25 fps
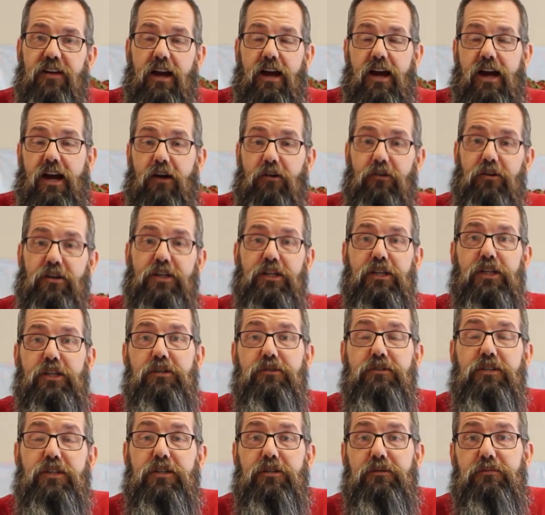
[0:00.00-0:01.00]
our
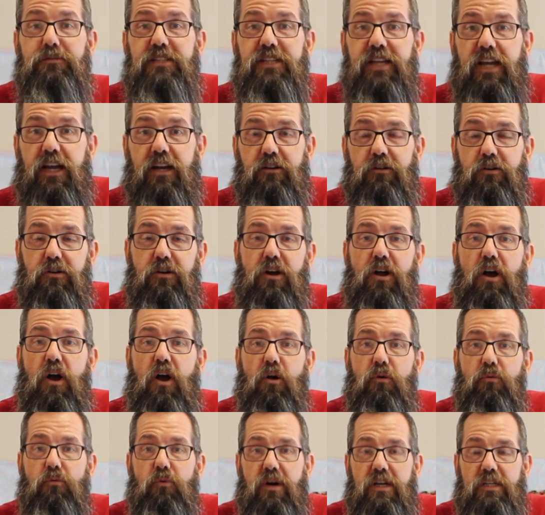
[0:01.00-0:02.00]
YouTube channel
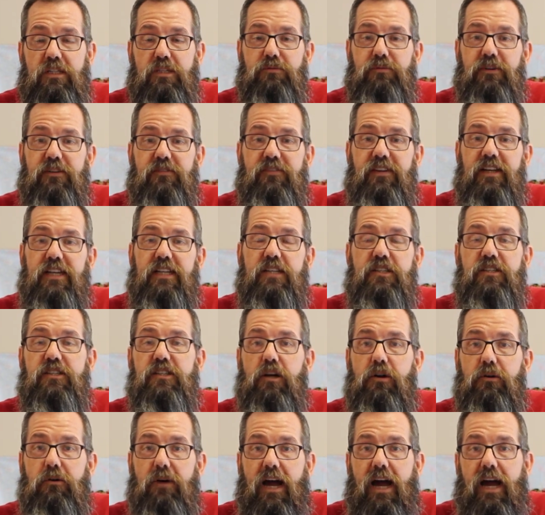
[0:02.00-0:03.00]
once we finish.
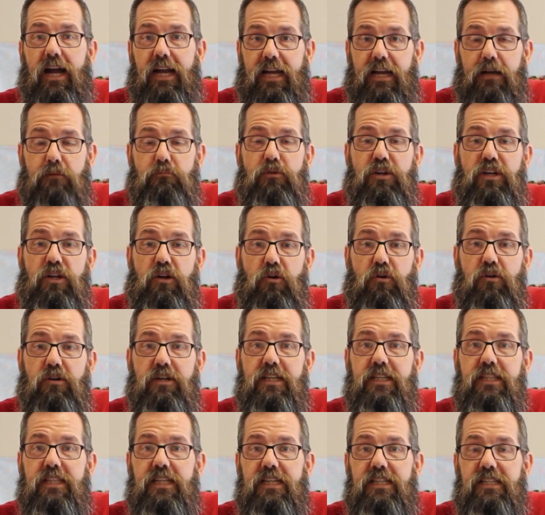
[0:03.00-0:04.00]
So I am
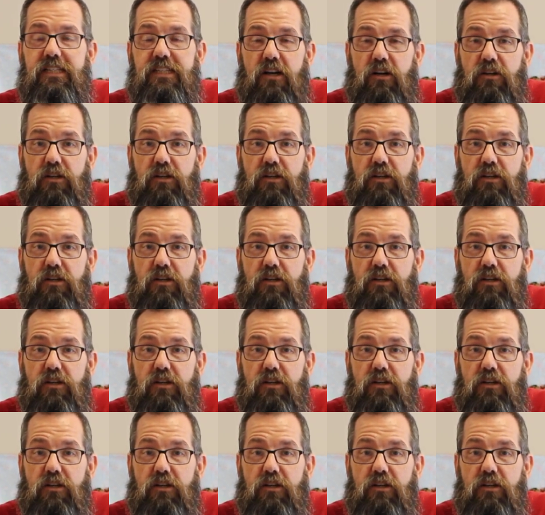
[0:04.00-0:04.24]
recording this.